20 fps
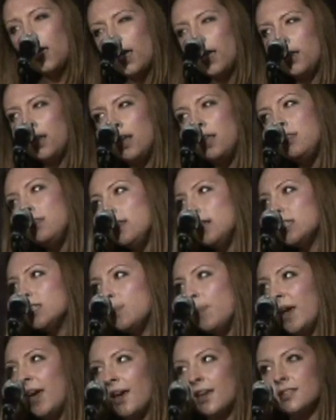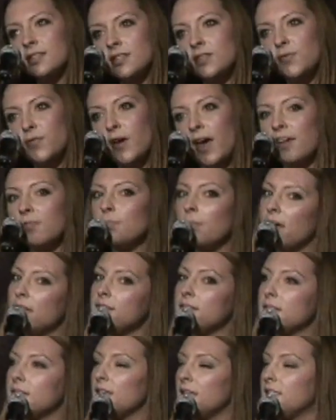And in these past 5
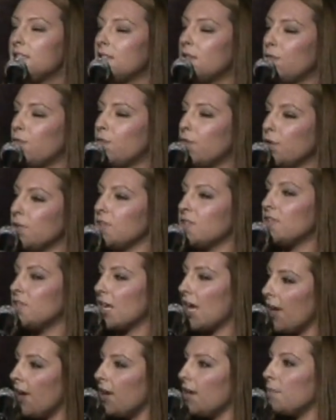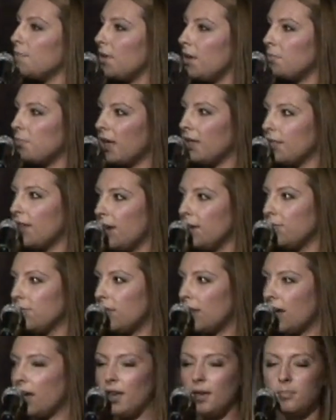months, it's the first time in my life
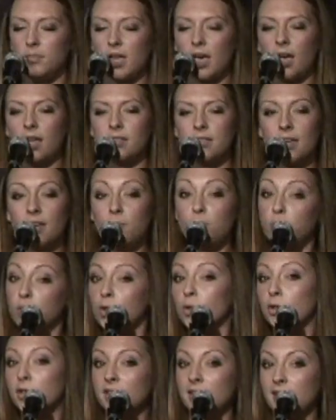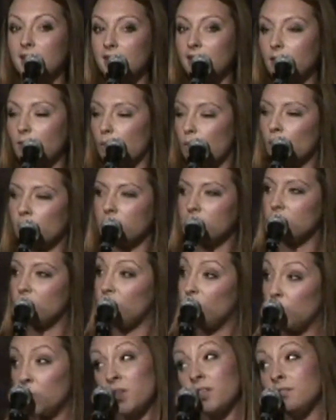that I am not an employee or a
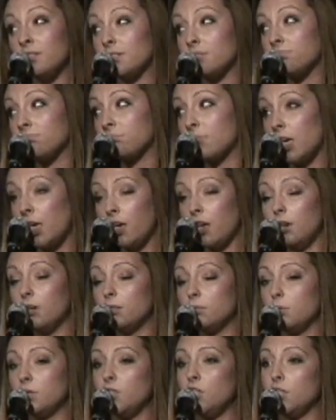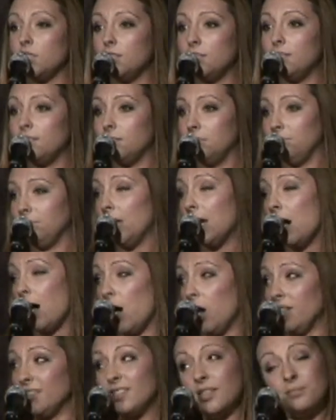student, which is
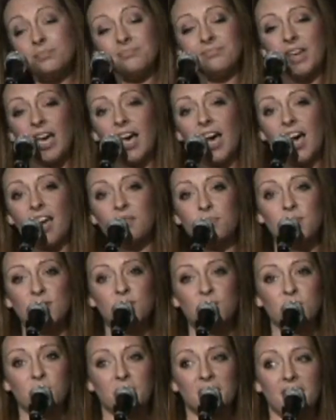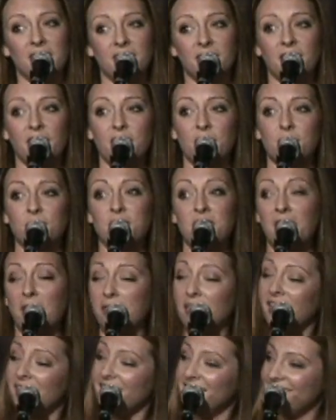awesome. I've been doing a lot of
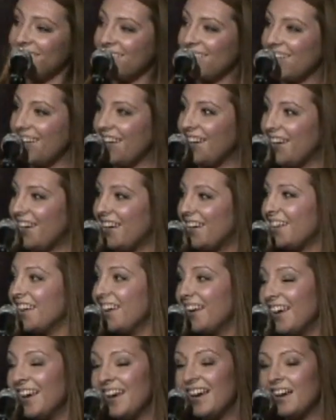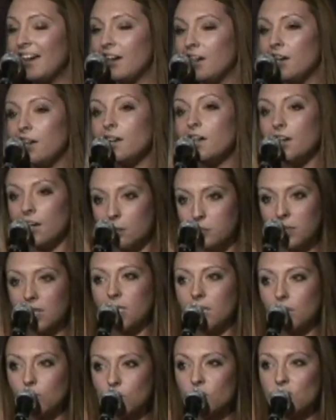nothing. I'm a
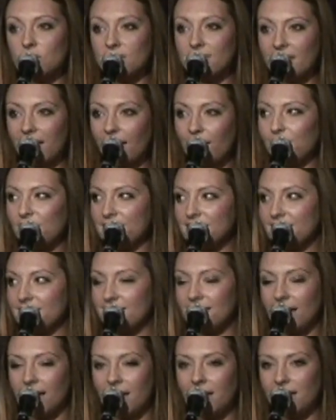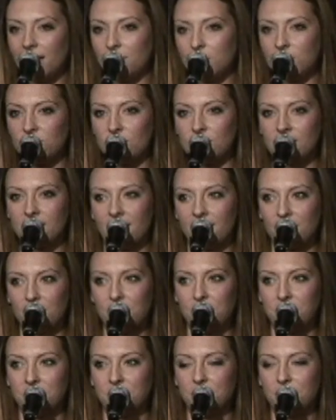huge scab of society, which is kind
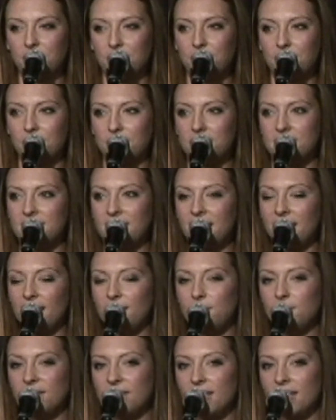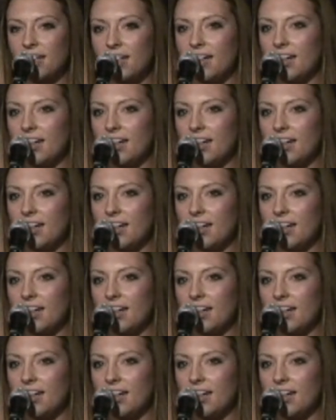of cool for the first time.